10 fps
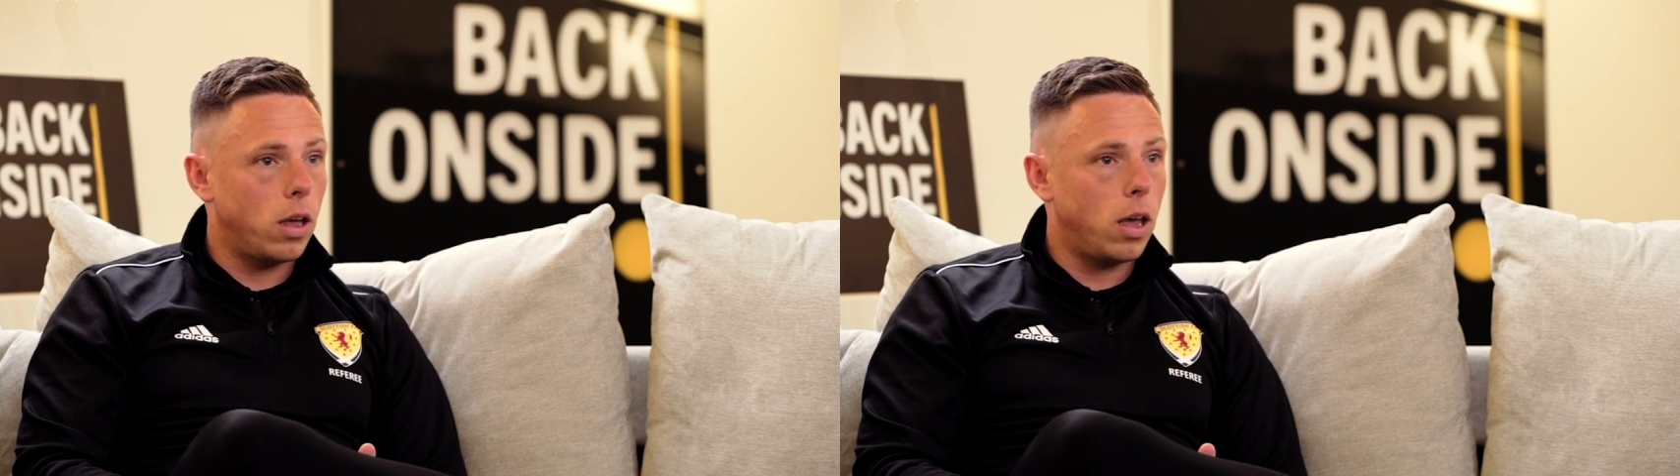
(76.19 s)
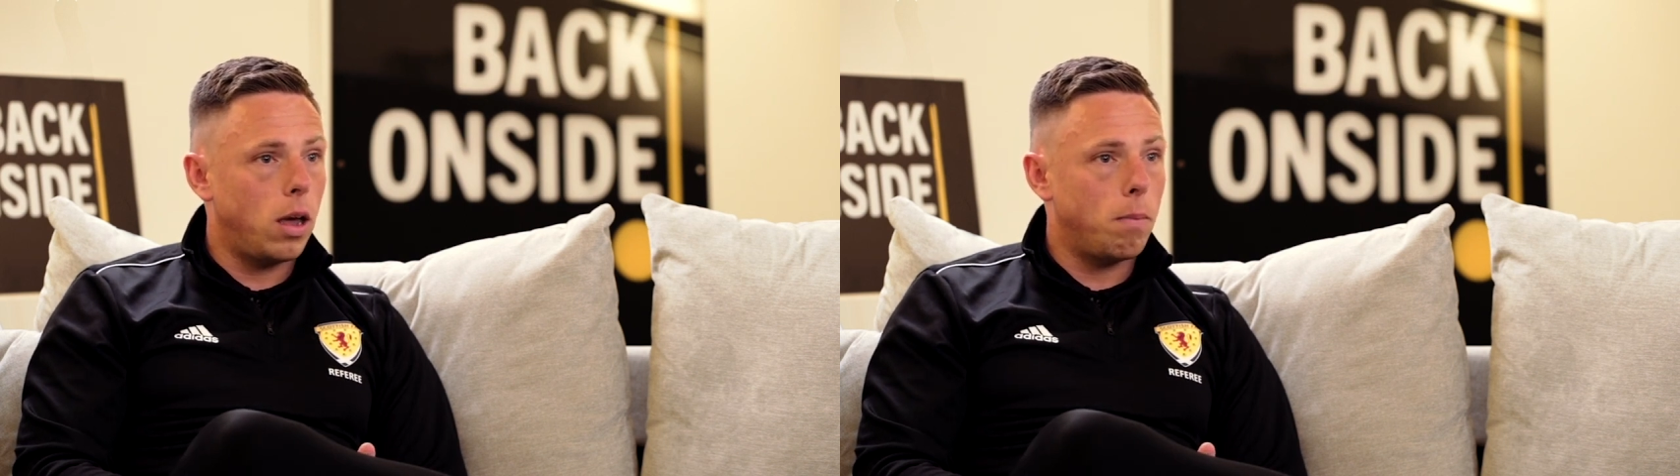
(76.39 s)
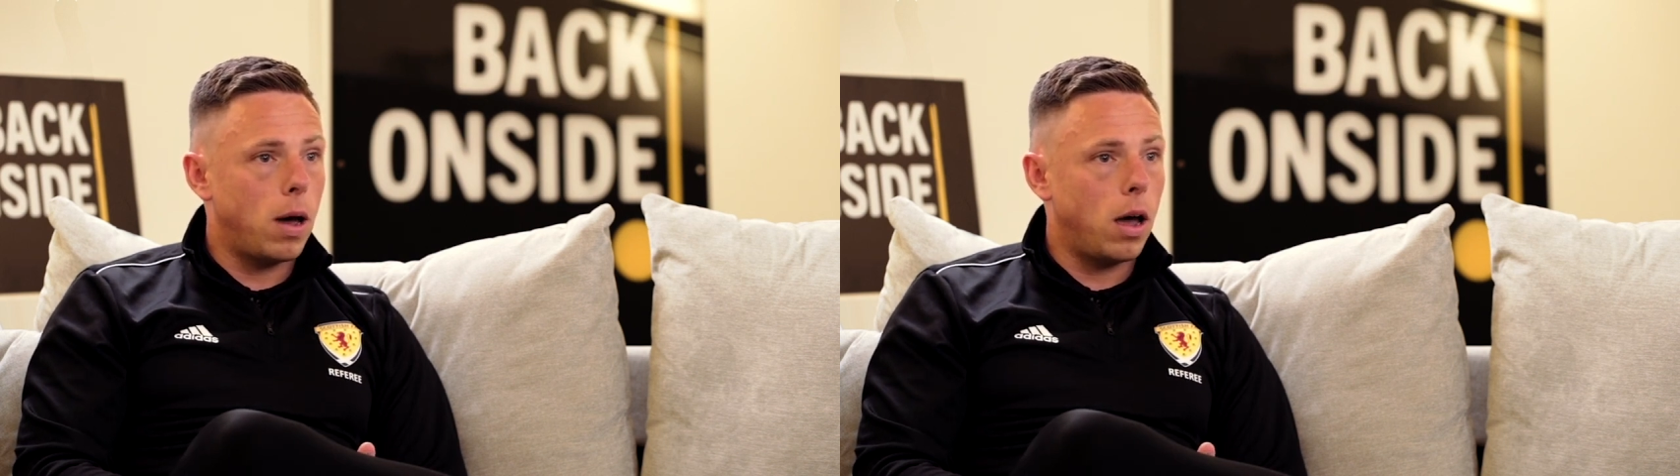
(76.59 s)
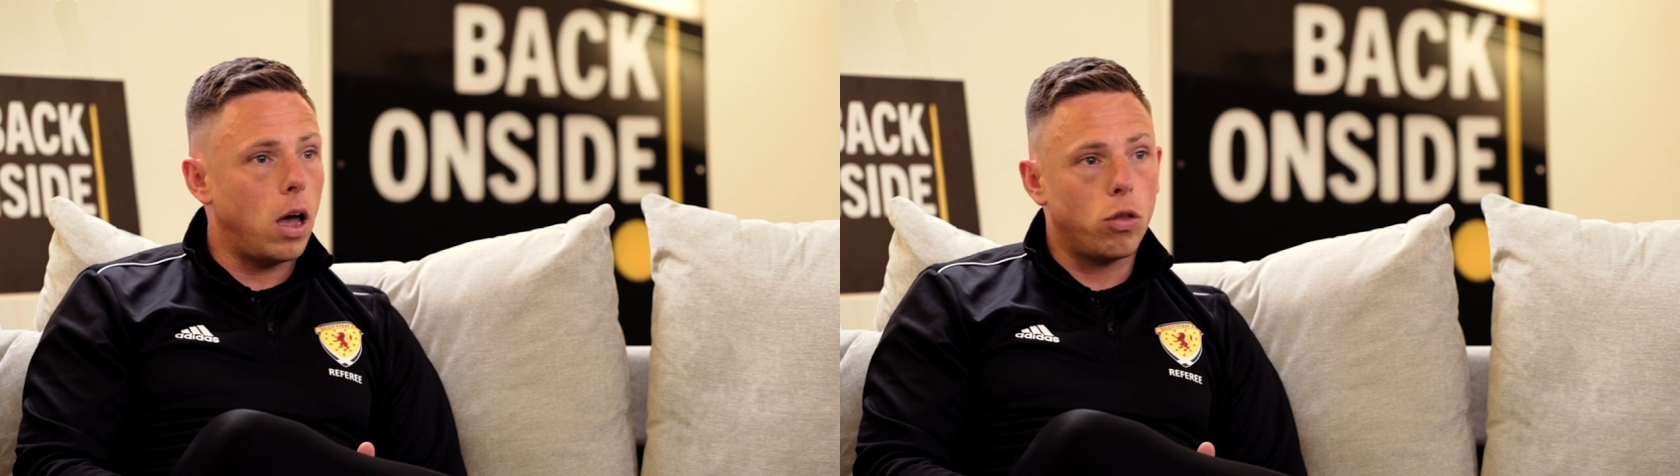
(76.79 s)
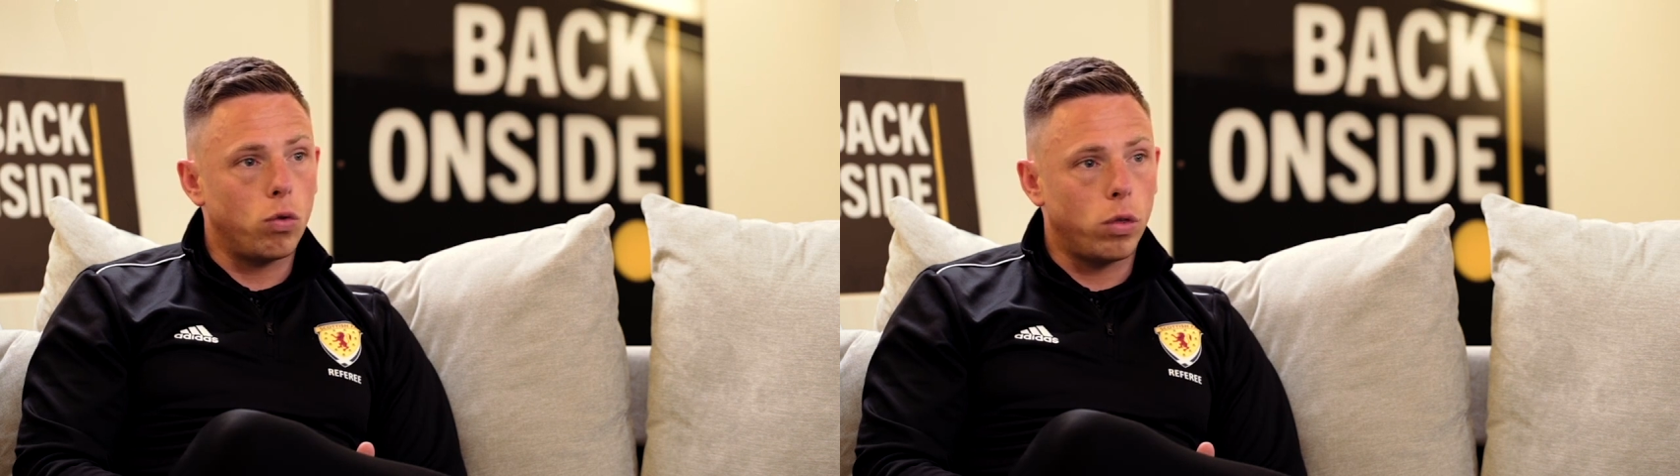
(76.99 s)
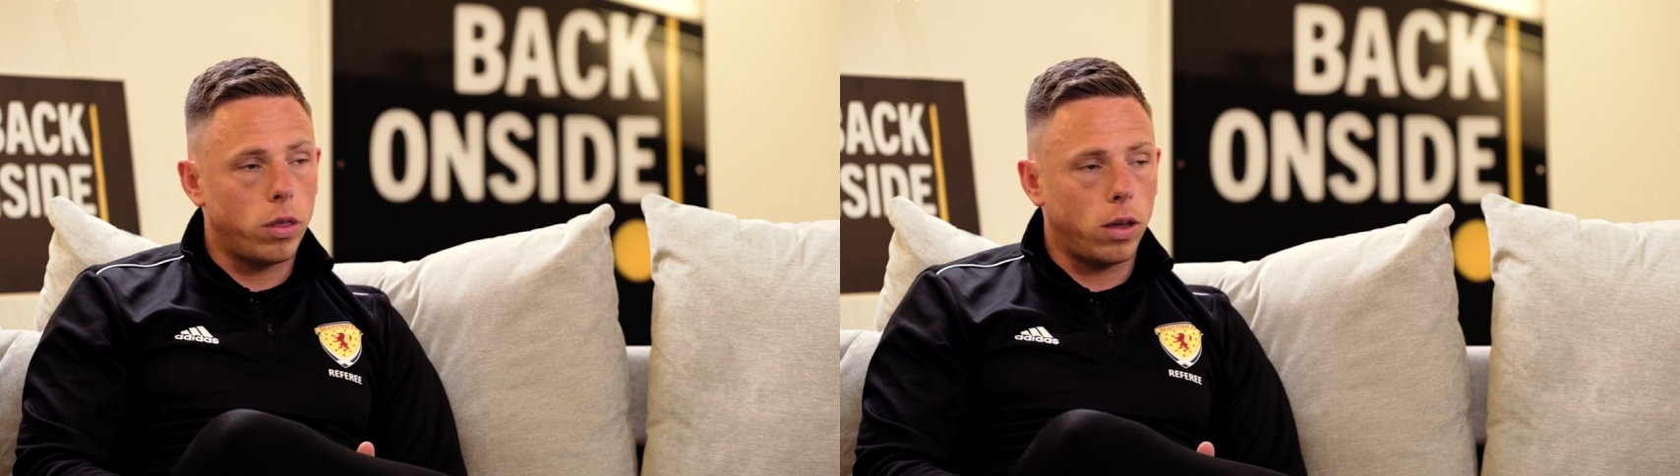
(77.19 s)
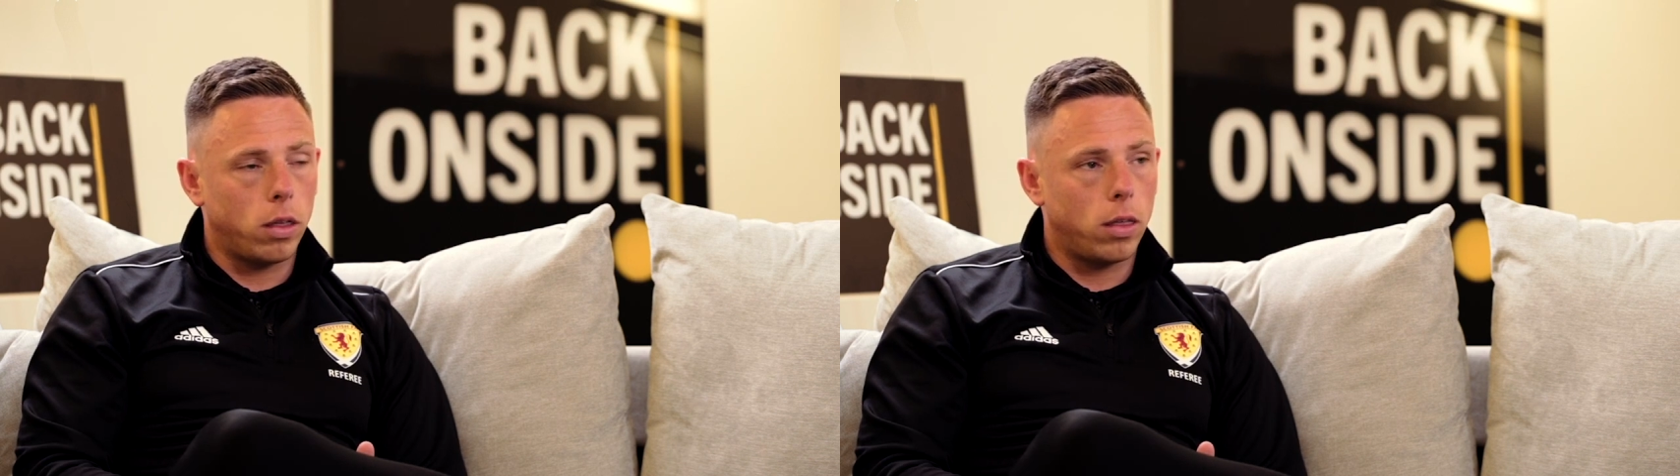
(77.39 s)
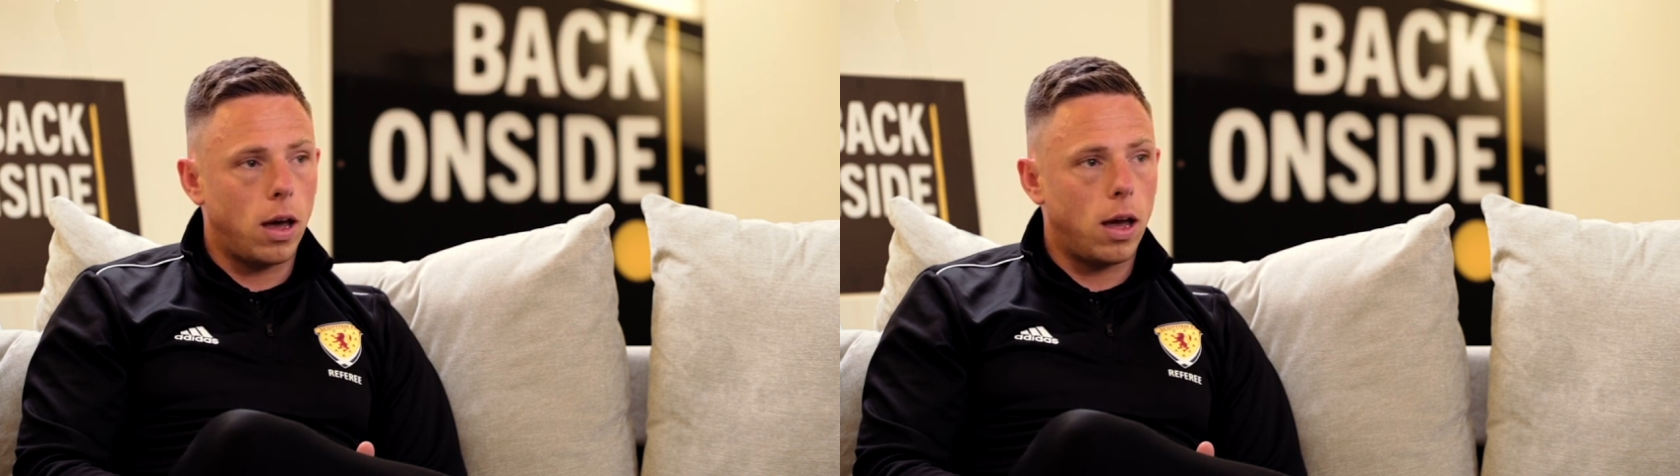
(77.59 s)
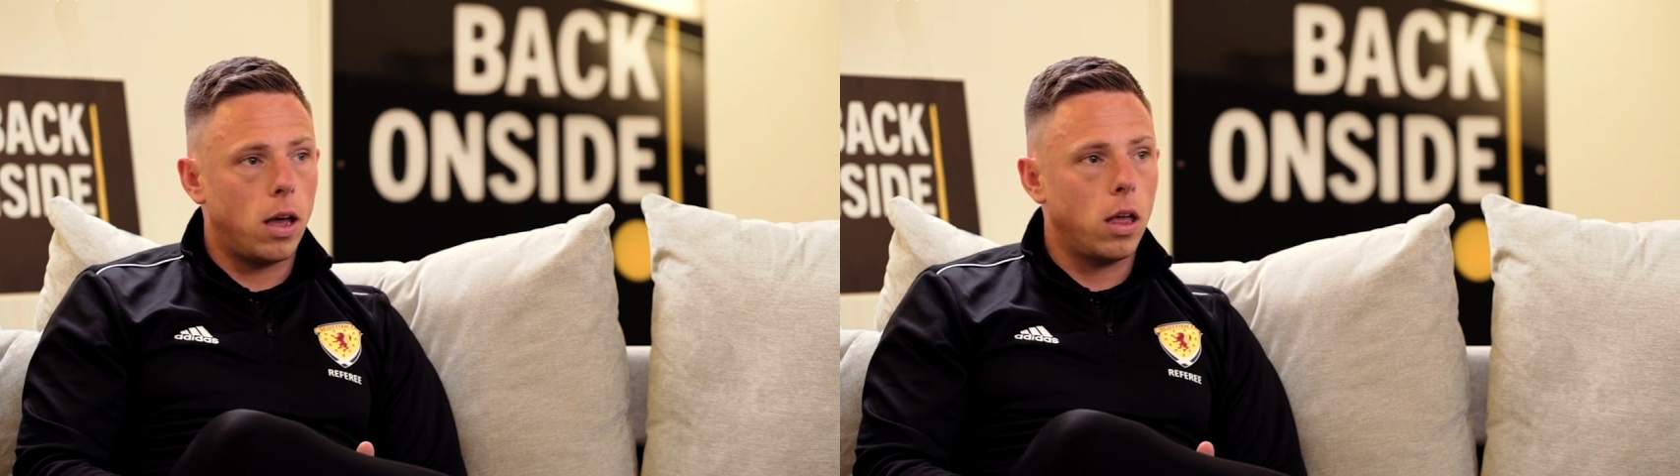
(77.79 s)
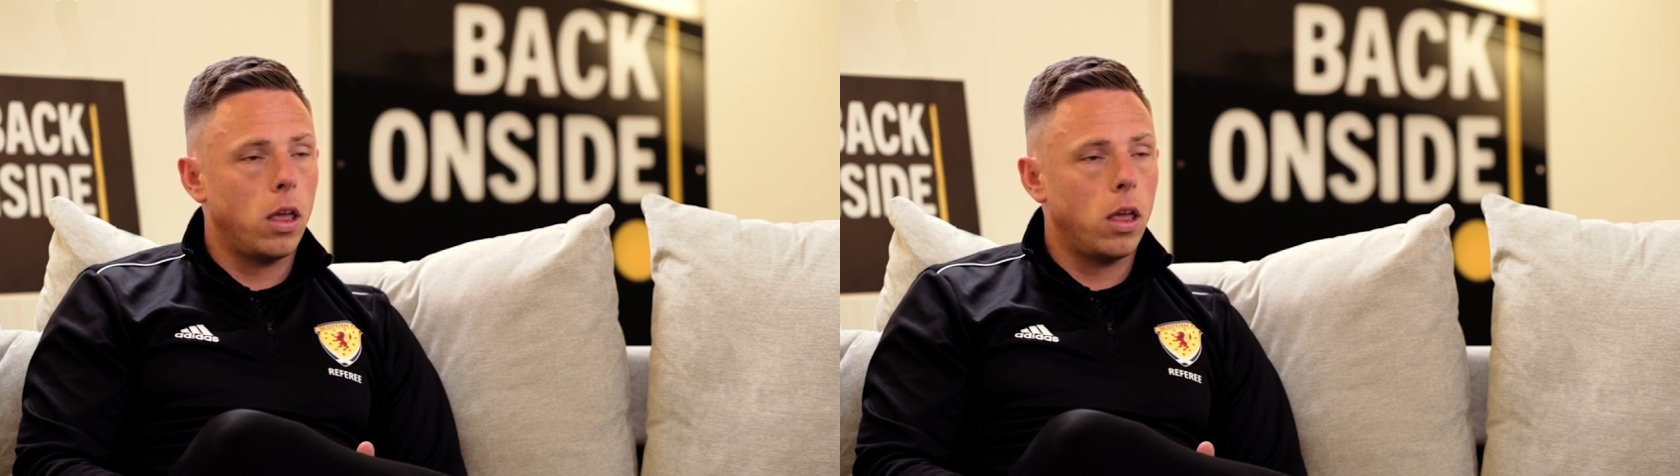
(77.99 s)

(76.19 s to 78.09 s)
I don't think that.